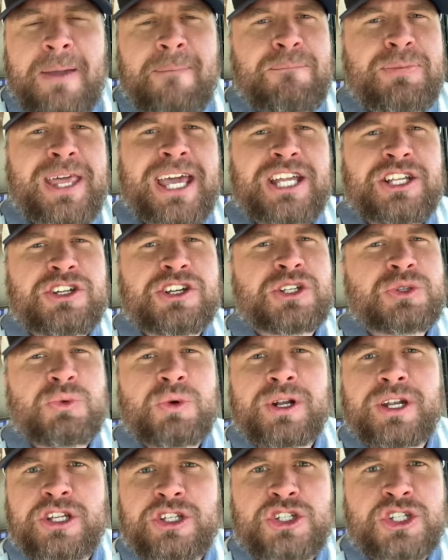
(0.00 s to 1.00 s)
They just
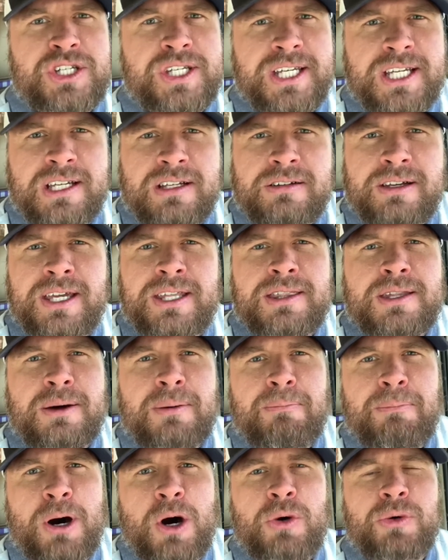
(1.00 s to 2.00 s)
want to chill in the
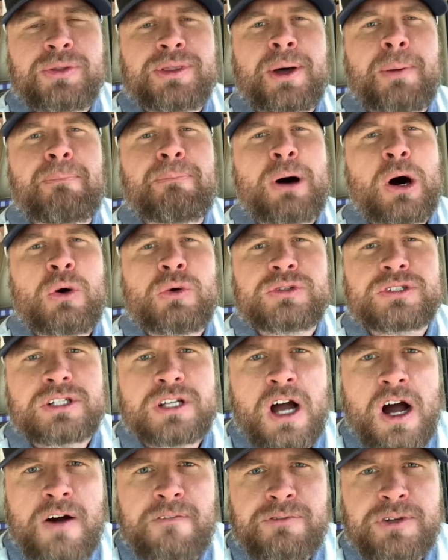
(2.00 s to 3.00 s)
boat. The boat's
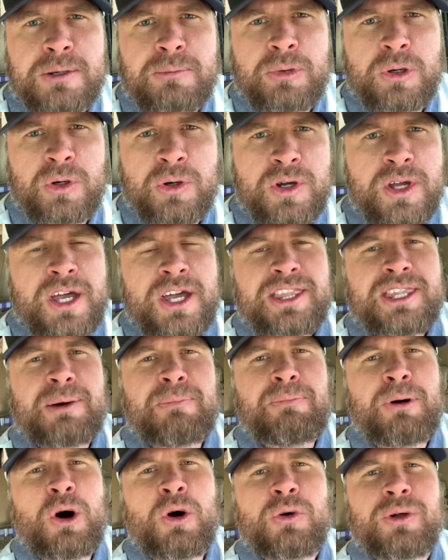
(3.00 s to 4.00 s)
comfortable. The
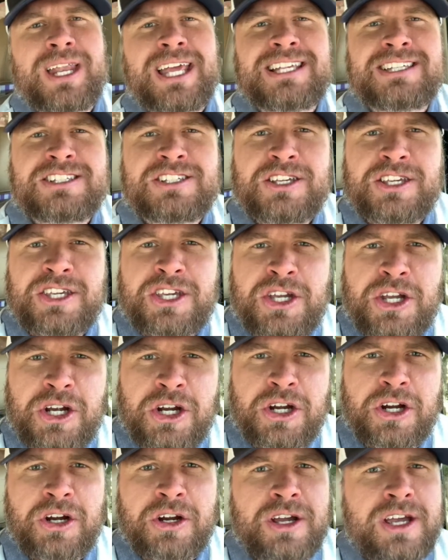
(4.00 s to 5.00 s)
boat is
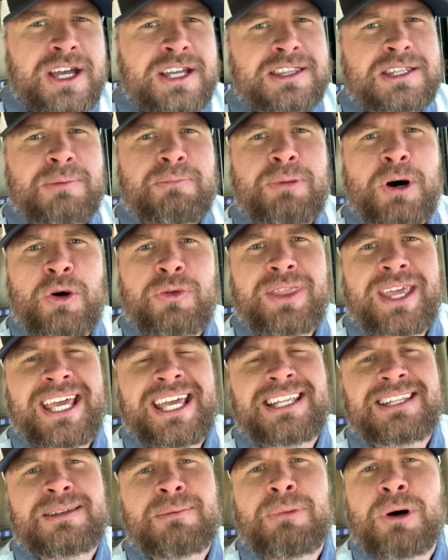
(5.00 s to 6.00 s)
secure. The boat,
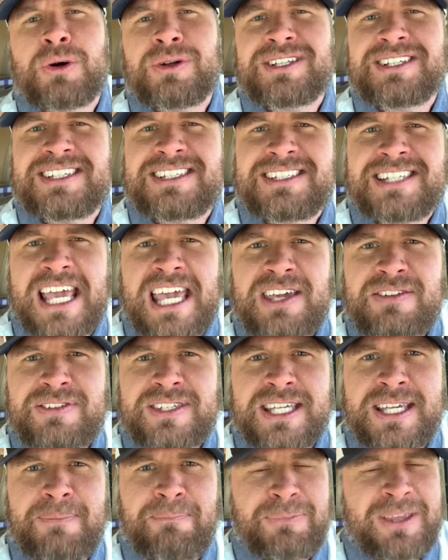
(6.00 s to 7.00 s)
it, the boat's
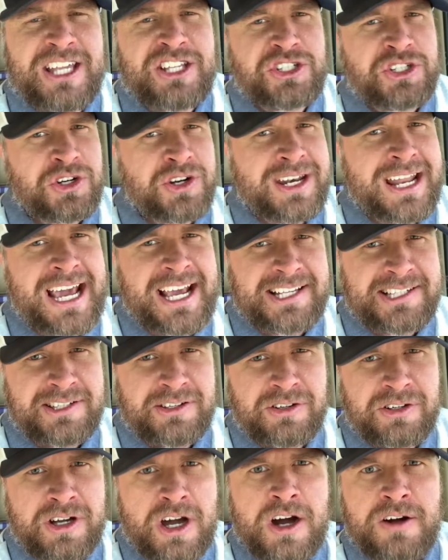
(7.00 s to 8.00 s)
safety. It's your nice
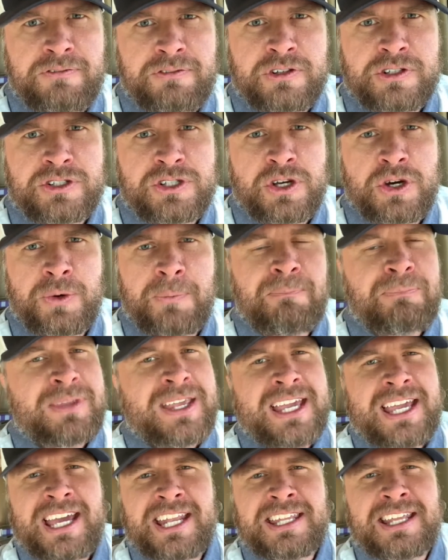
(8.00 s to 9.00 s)
little comfort zone.
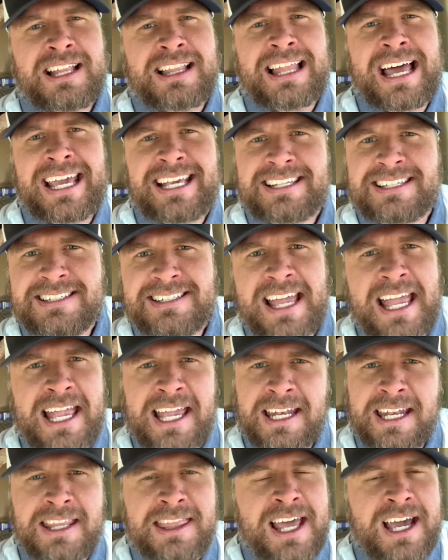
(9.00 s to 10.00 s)
And you like
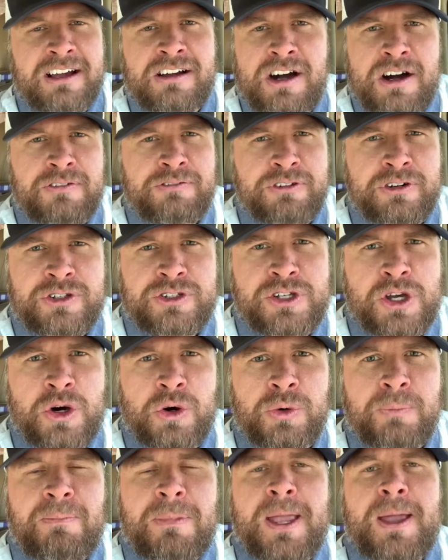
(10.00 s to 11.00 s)
staying in that comfort
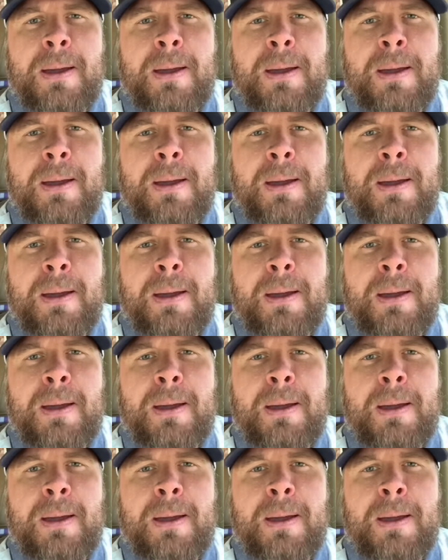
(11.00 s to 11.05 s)
zone.